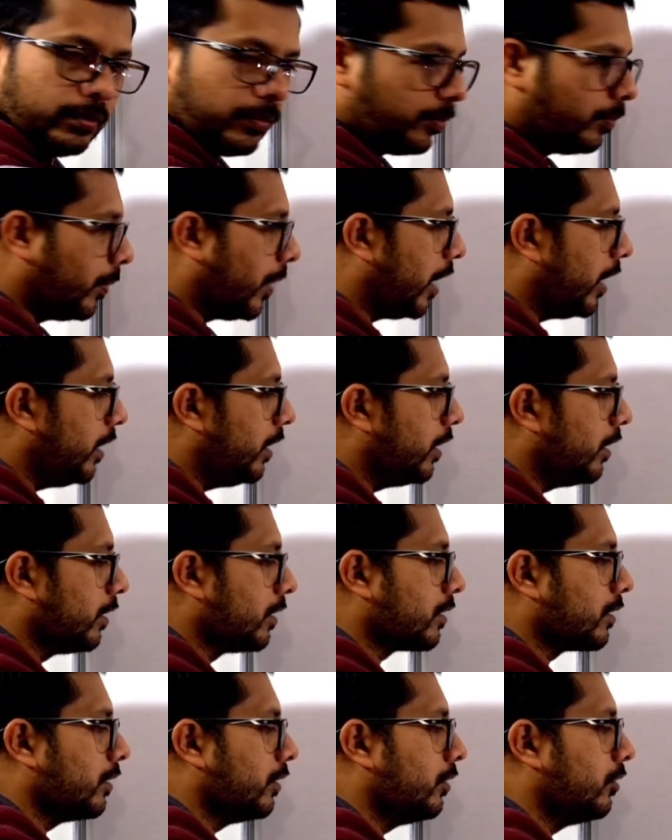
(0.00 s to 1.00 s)

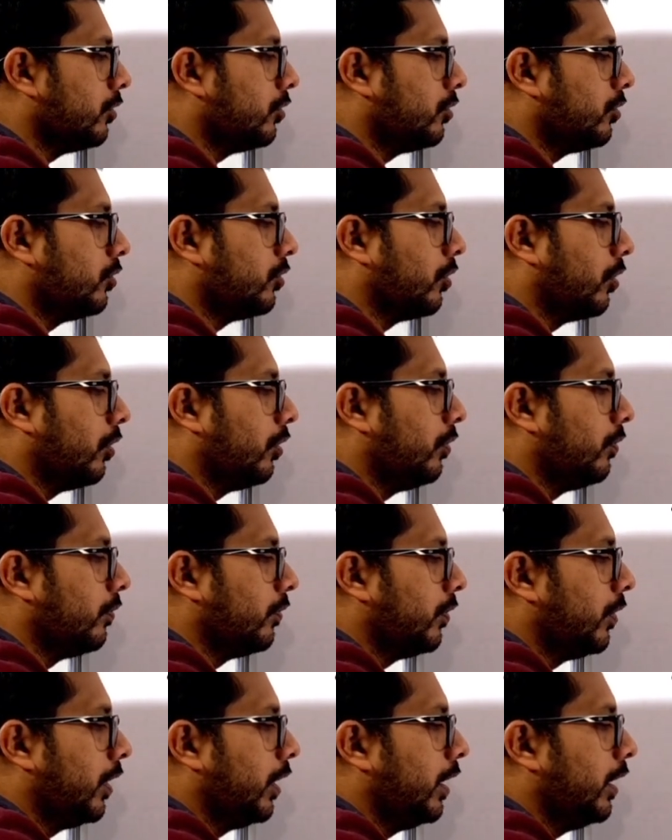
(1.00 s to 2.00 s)
minus 12
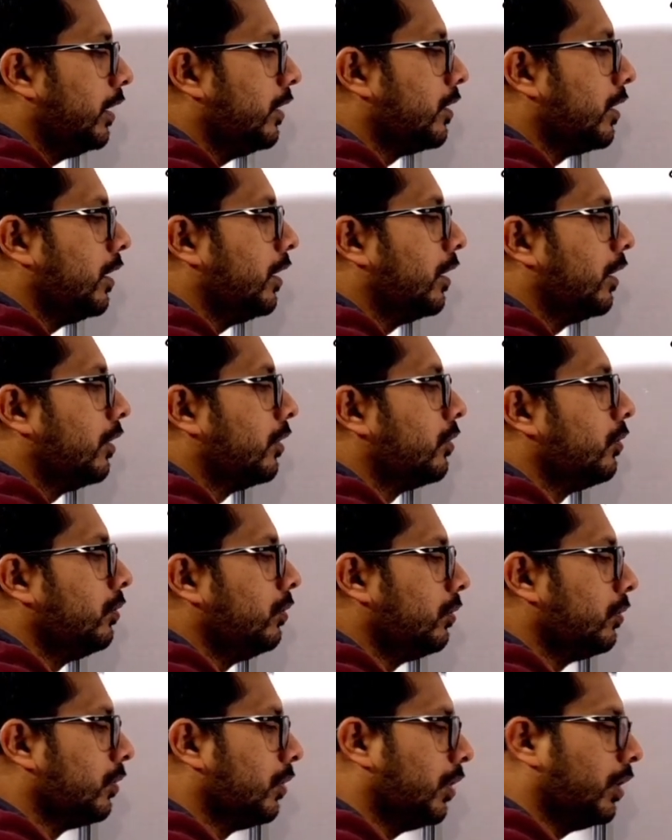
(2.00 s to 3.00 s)
is equal
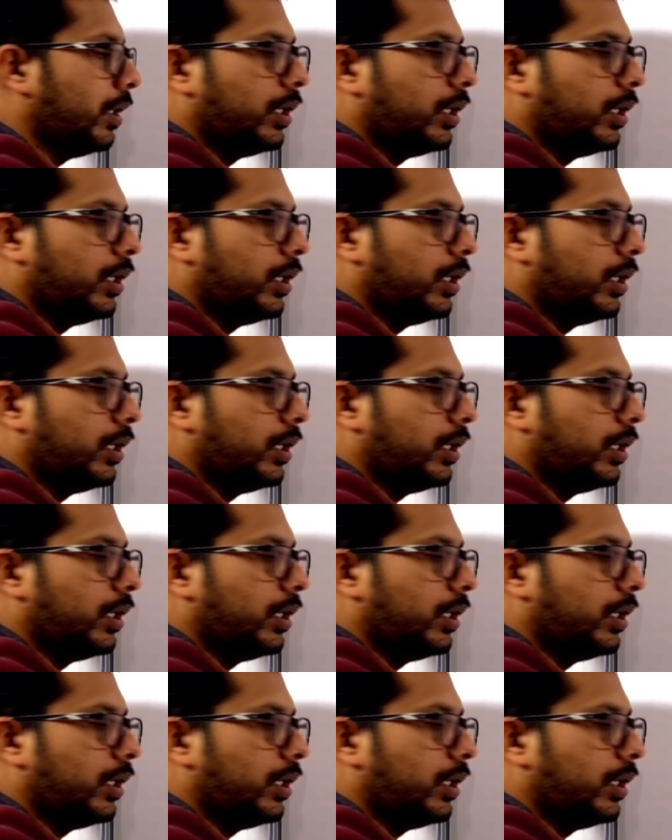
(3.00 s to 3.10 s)
to